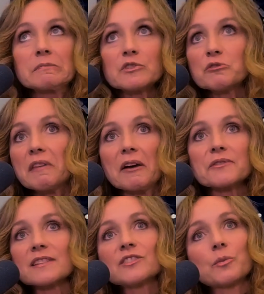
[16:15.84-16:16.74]

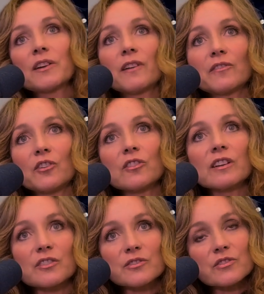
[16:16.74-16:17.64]
2,000, 2,500
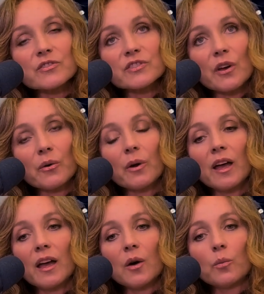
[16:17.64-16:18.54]
years or so,
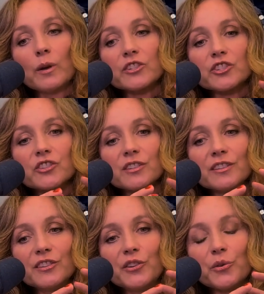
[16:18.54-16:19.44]
which,
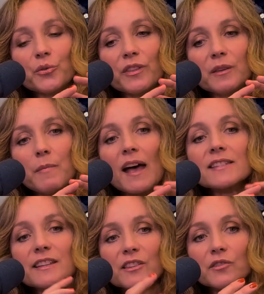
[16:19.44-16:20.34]
the
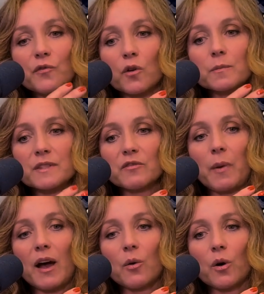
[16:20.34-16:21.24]
masculine forms of
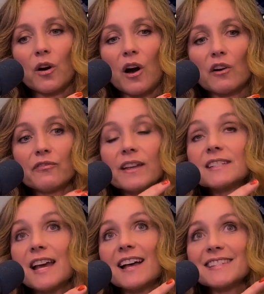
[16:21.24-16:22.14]
power are
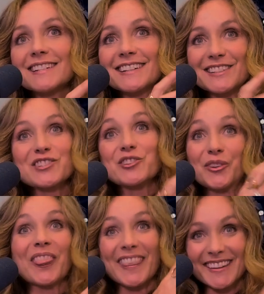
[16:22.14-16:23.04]
fantastic in
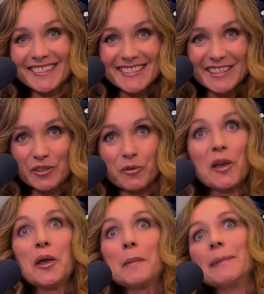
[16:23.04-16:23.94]
certain things,
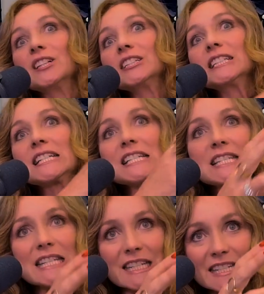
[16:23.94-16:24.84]
building
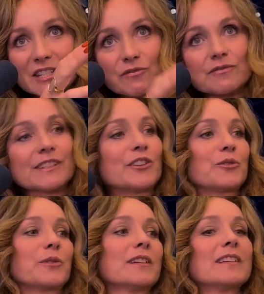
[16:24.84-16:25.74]
cities,
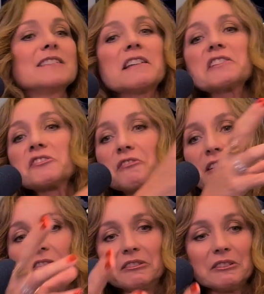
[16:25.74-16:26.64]

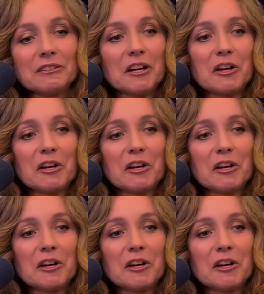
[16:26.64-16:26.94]
industrial